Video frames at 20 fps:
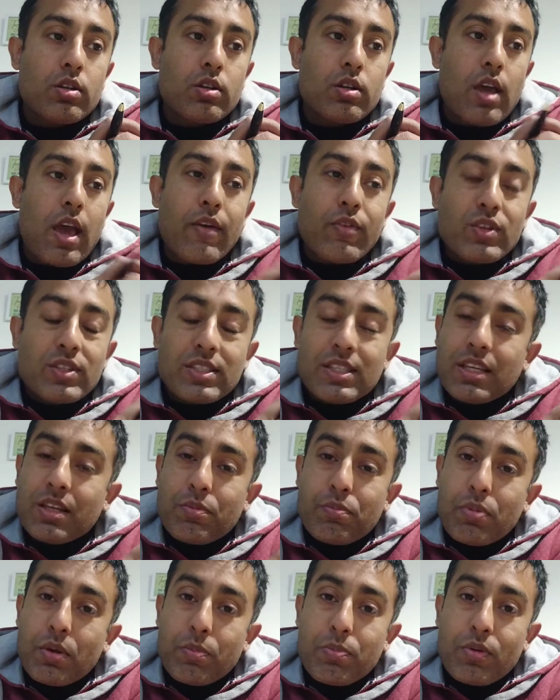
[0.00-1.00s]
have you
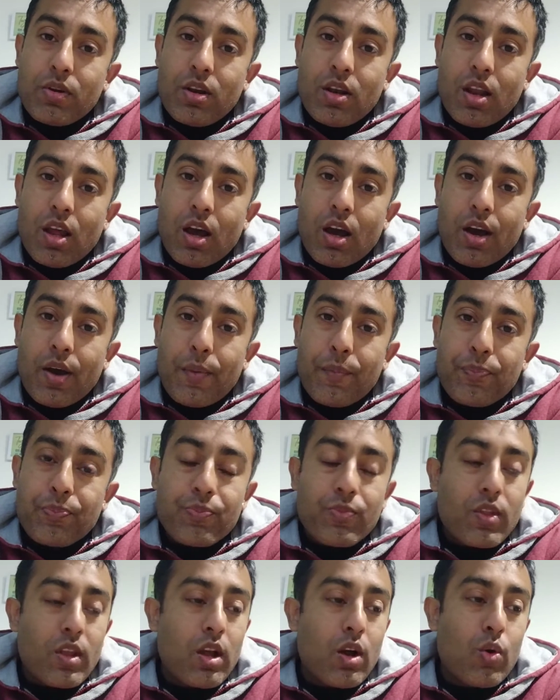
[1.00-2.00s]
seen people
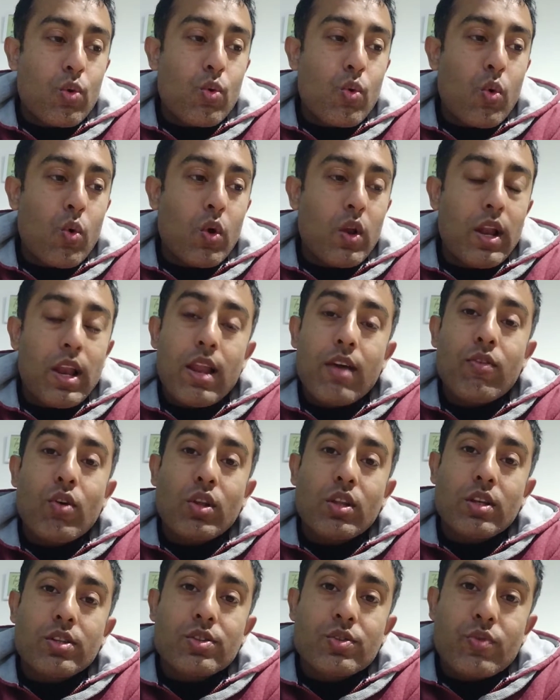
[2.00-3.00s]
who live
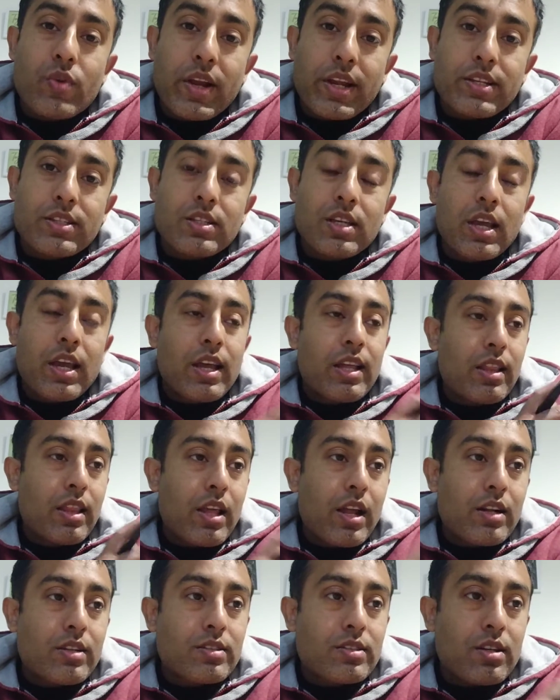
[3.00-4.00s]
on the streets?
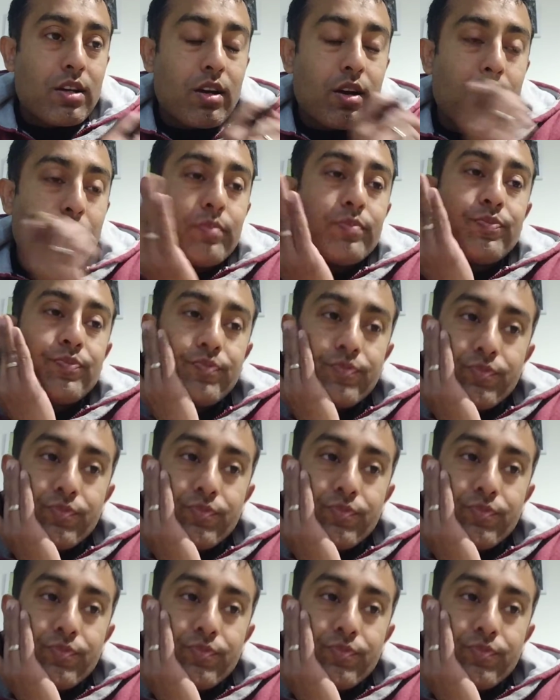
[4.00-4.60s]
There is a